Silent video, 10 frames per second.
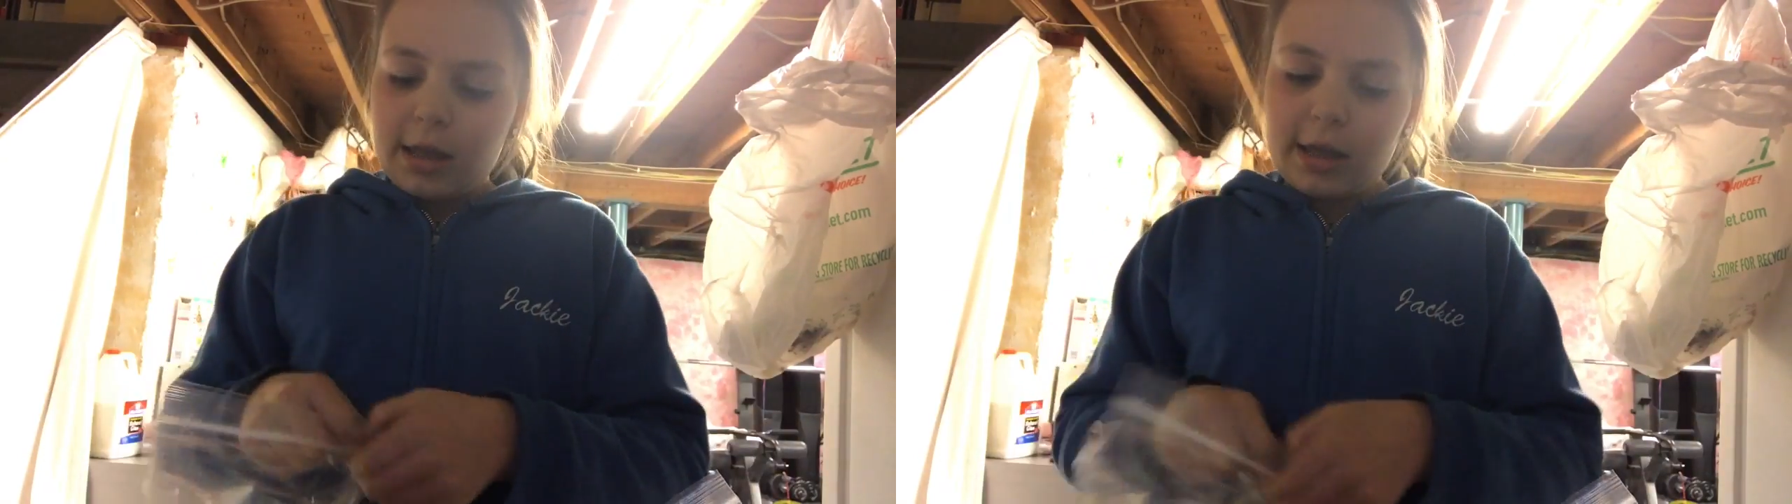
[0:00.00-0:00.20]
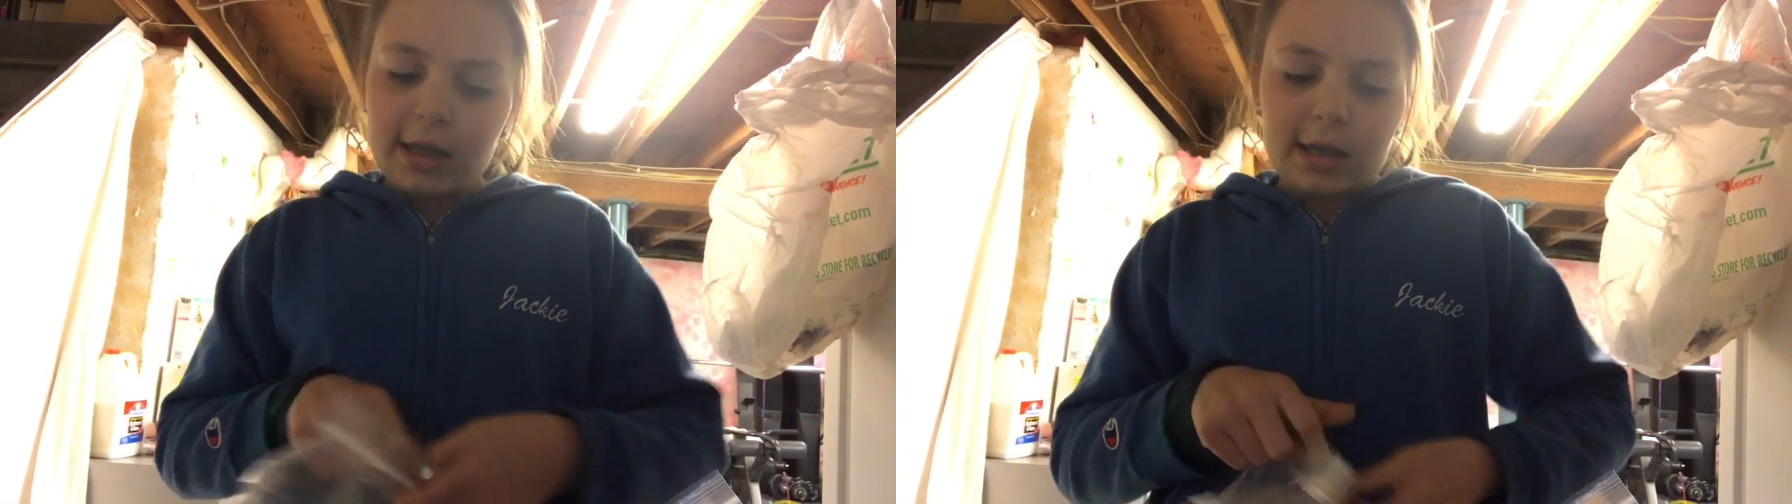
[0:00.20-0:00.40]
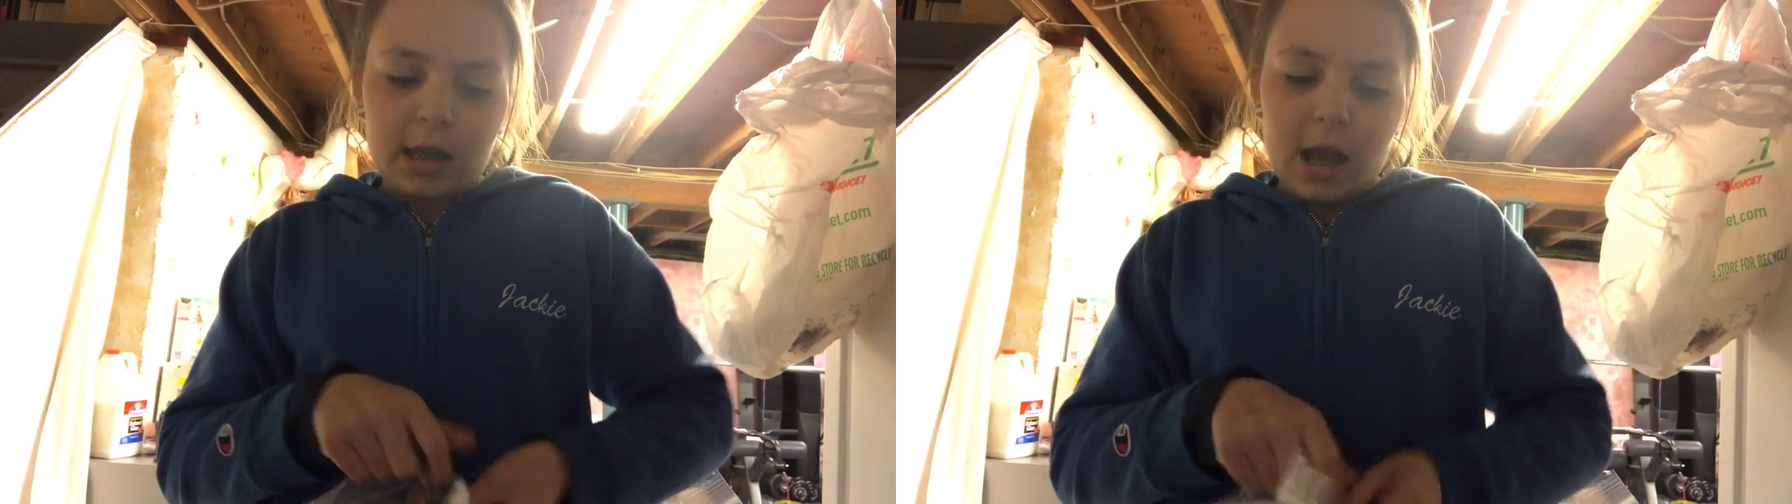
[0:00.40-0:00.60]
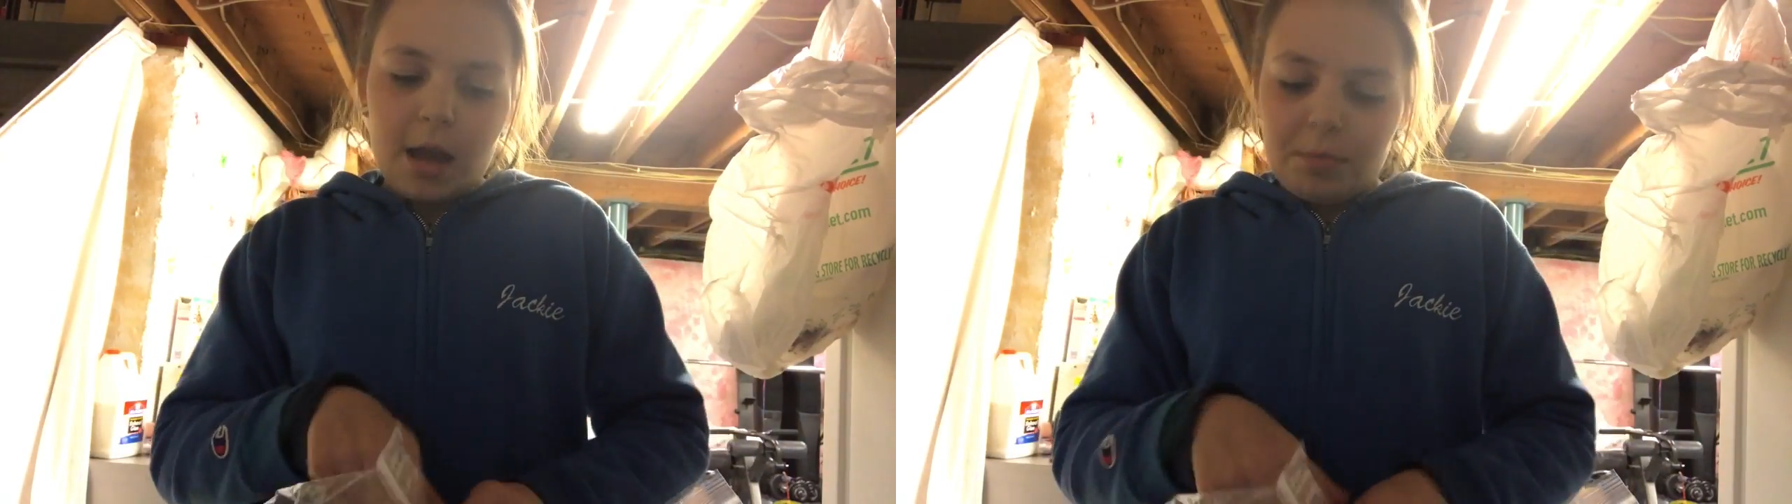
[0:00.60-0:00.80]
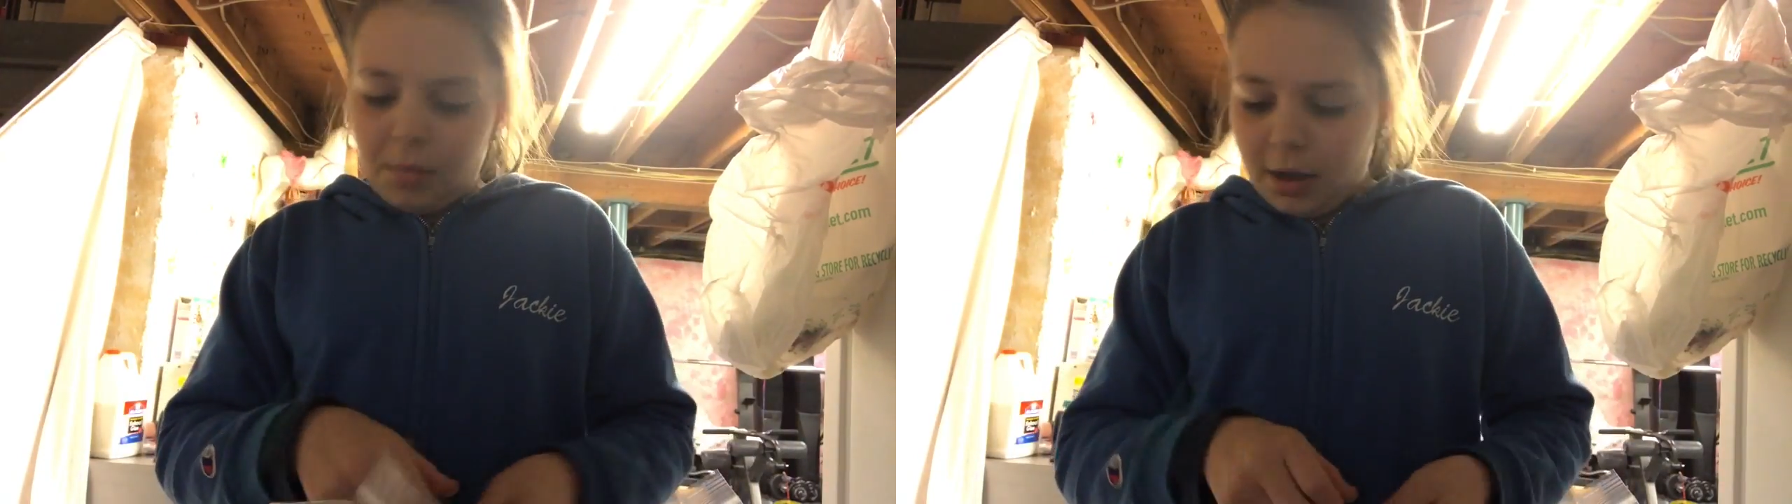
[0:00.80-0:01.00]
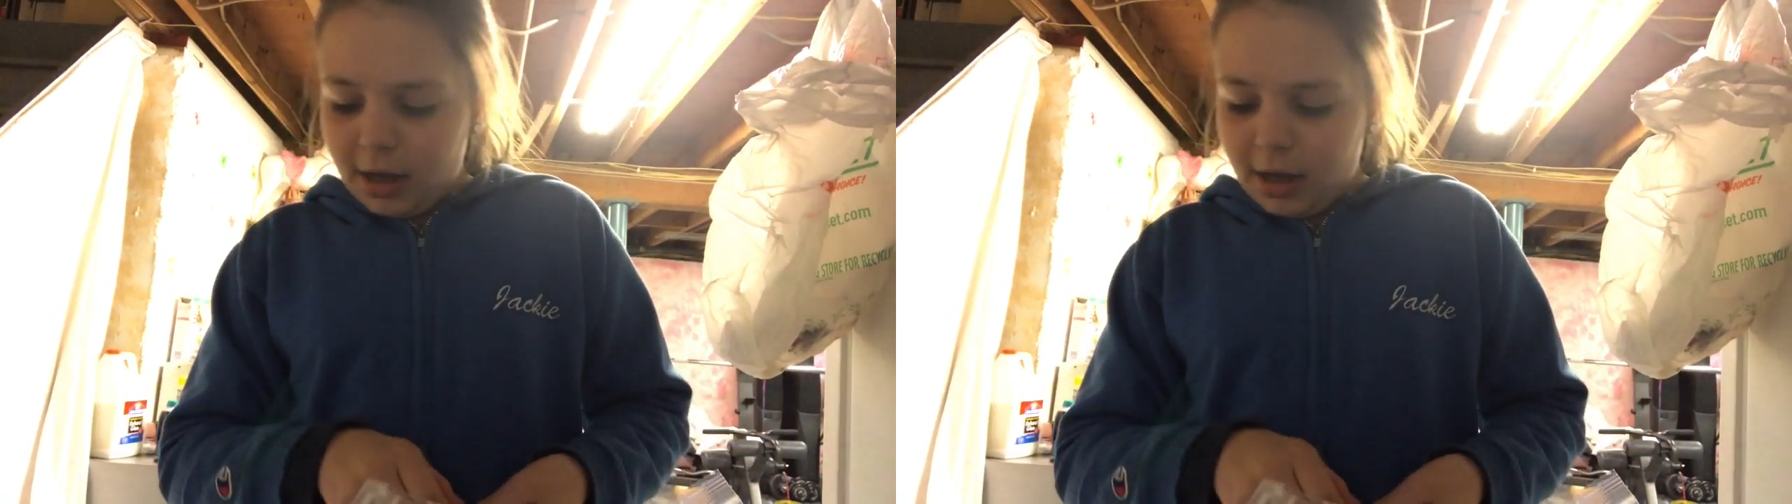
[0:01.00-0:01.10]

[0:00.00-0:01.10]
This slime